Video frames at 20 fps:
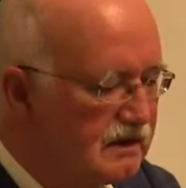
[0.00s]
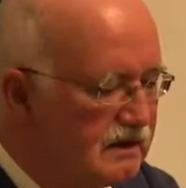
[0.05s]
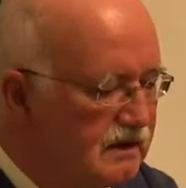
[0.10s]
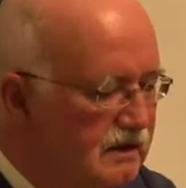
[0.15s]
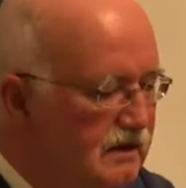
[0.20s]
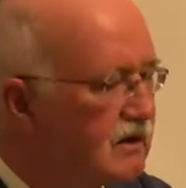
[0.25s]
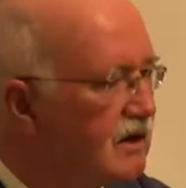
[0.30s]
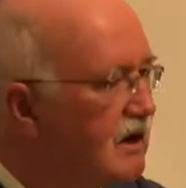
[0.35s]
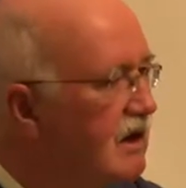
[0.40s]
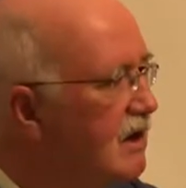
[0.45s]

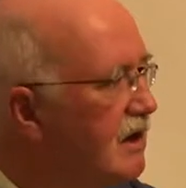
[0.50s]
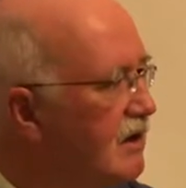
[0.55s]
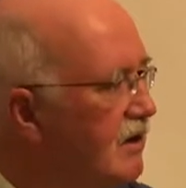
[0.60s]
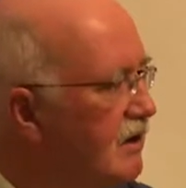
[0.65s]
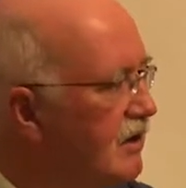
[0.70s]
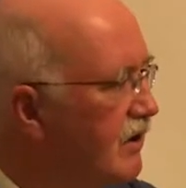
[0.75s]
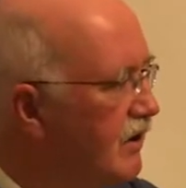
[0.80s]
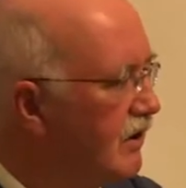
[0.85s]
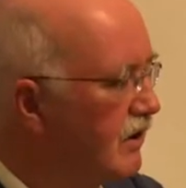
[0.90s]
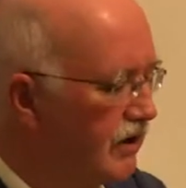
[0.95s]
Look
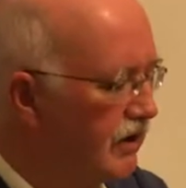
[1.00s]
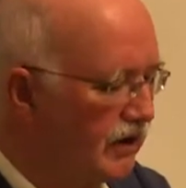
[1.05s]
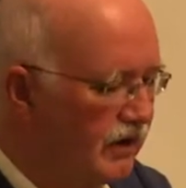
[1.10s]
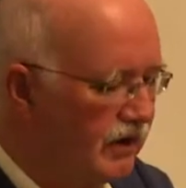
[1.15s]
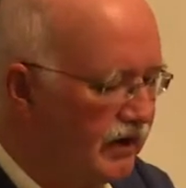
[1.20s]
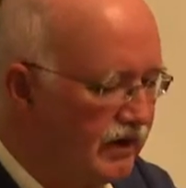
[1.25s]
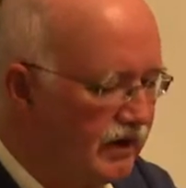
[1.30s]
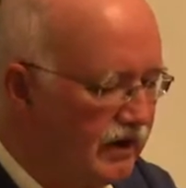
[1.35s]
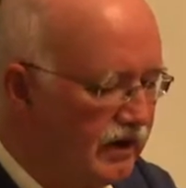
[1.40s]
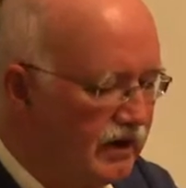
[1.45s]
here.
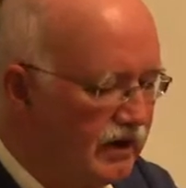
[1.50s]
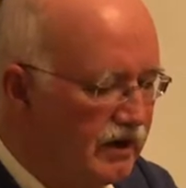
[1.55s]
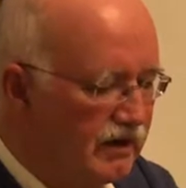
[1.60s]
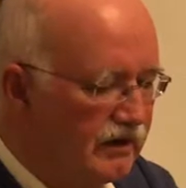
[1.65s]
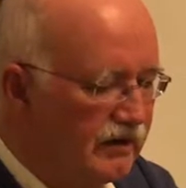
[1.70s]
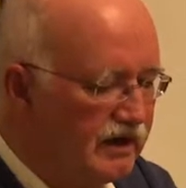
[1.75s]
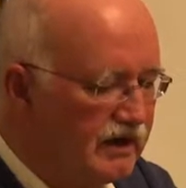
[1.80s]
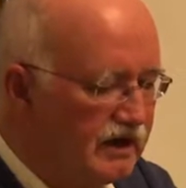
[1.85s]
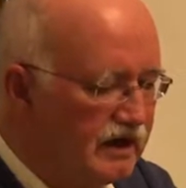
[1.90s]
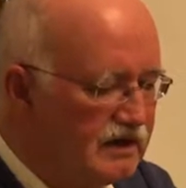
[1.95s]

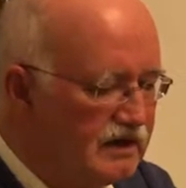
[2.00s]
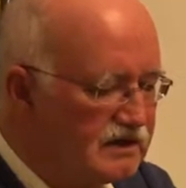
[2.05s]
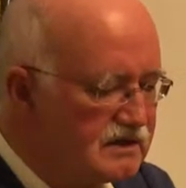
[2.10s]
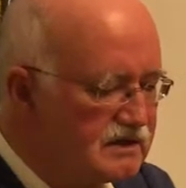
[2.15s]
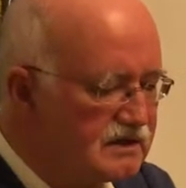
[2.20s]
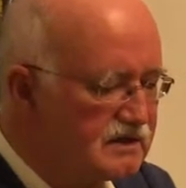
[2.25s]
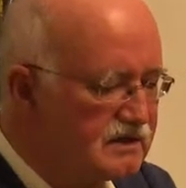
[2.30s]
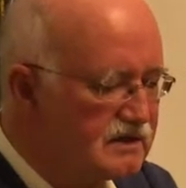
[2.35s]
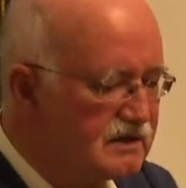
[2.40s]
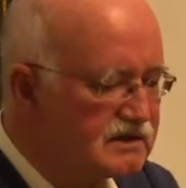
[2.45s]
The
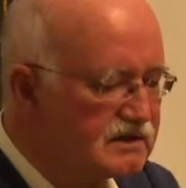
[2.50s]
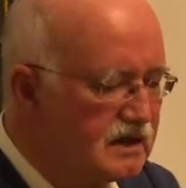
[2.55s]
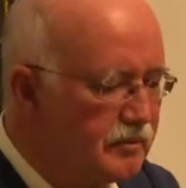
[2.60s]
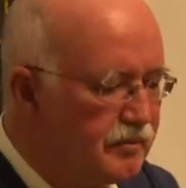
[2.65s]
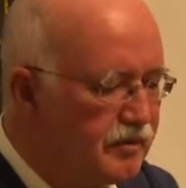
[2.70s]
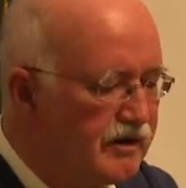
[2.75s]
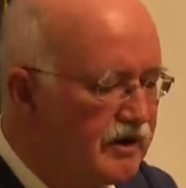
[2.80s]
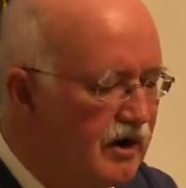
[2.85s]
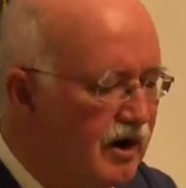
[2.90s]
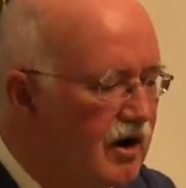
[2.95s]
East is
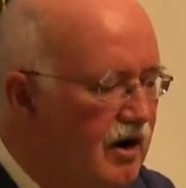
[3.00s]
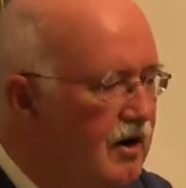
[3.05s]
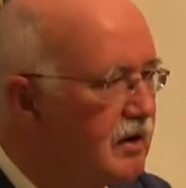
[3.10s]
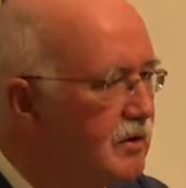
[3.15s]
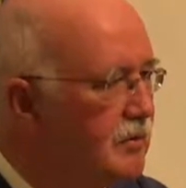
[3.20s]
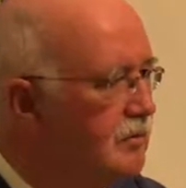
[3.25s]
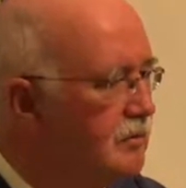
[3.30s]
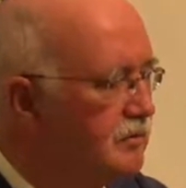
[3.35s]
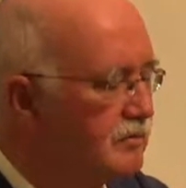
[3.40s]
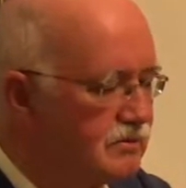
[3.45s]
up in
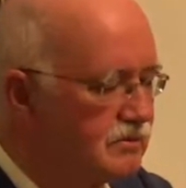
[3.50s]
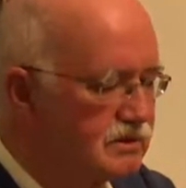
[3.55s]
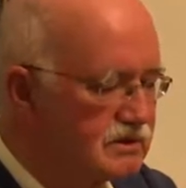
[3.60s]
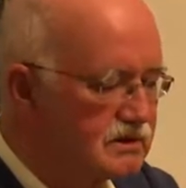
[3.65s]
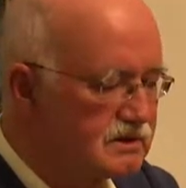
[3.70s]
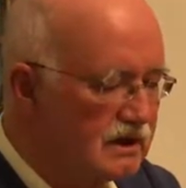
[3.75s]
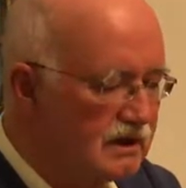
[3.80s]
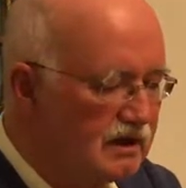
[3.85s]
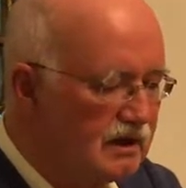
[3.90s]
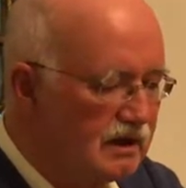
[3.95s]

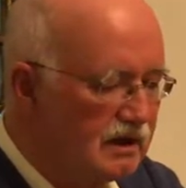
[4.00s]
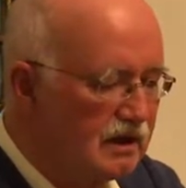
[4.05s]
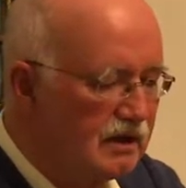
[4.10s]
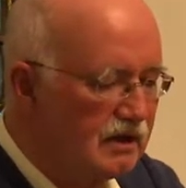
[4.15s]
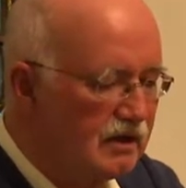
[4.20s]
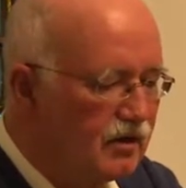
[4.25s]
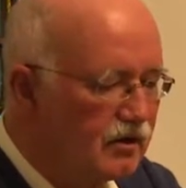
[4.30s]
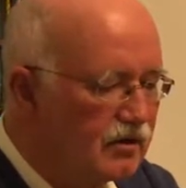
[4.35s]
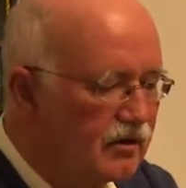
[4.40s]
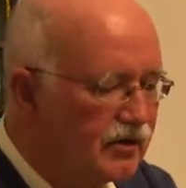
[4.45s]
arms.
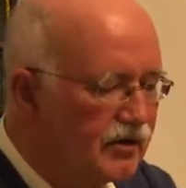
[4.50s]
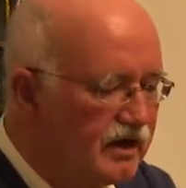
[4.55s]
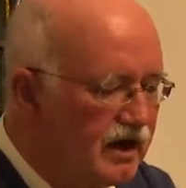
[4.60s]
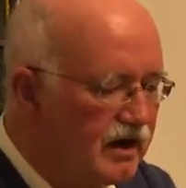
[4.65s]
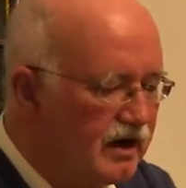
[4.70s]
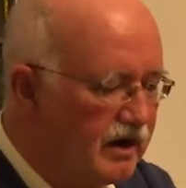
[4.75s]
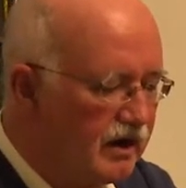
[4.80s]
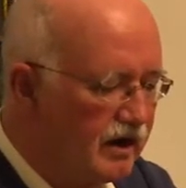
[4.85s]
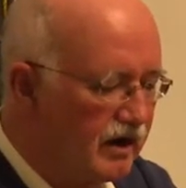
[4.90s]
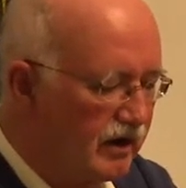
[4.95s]
Look
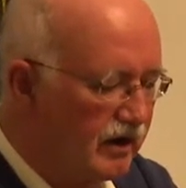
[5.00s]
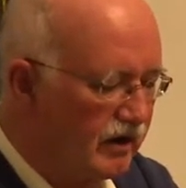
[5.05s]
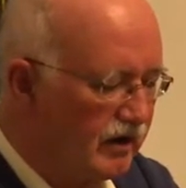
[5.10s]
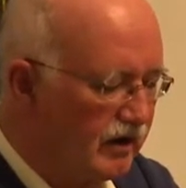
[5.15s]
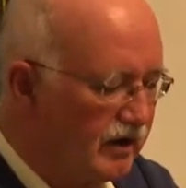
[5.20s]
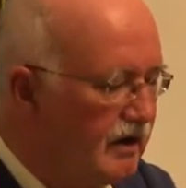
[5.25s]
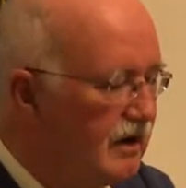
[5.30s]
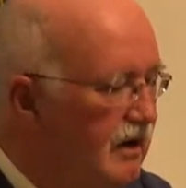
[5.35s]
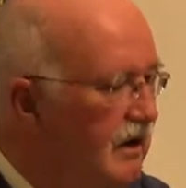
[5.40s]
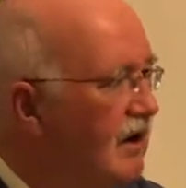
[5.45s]
there.
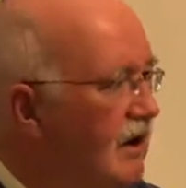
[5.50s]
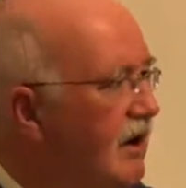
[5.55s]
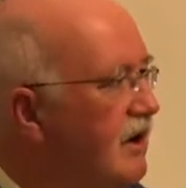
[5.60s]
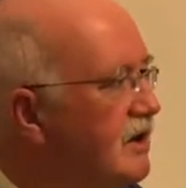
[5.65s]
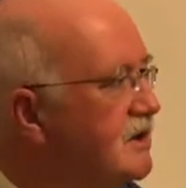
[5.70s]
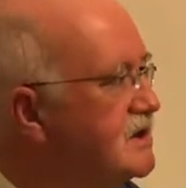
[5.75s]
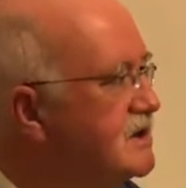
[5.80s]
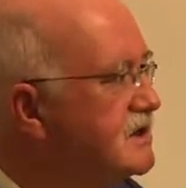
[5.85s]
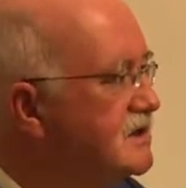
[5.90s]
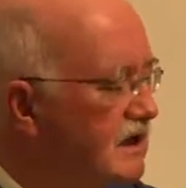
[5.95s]

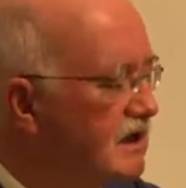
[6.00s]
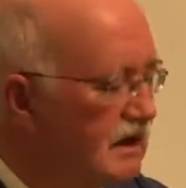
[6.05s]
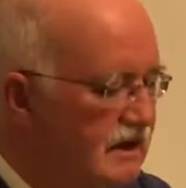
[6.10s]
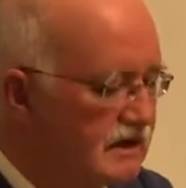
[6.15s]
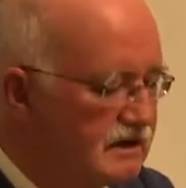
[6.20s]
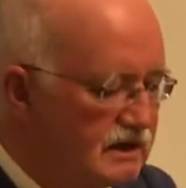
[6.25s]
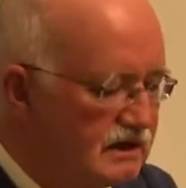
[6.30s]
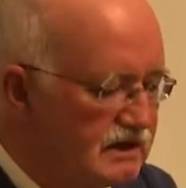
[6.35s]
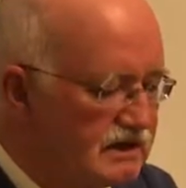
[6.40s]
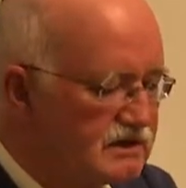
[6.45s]

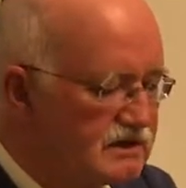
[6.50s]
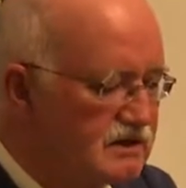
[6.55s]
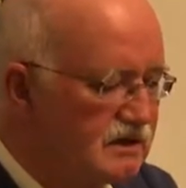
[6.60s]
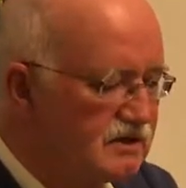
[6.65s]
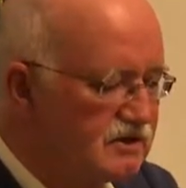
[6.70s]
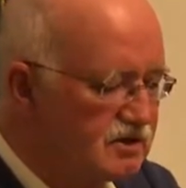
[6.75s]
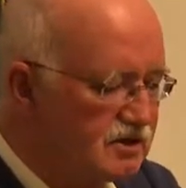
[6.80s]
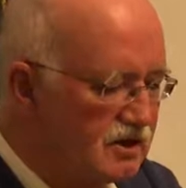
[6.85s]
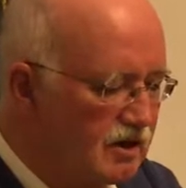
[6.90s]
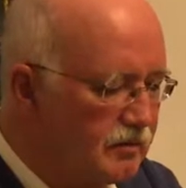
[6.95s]
Hostilities
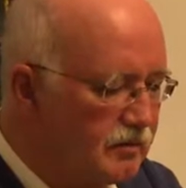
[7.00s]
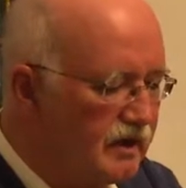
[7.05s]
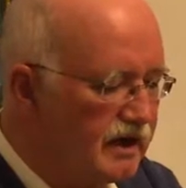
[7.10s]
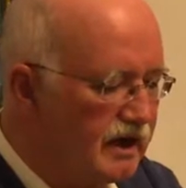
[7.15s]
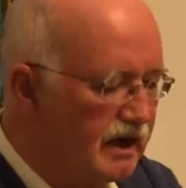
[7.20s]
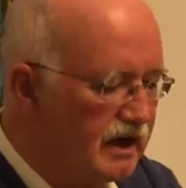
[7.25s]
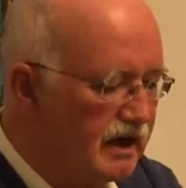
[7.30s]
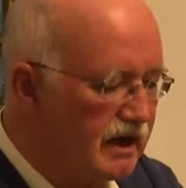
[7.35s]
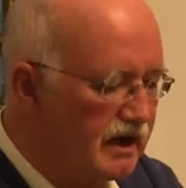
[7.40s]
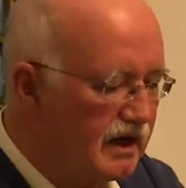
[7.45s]
in
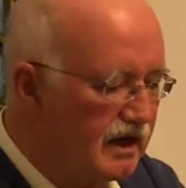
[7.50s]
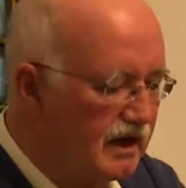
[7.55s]
Germany.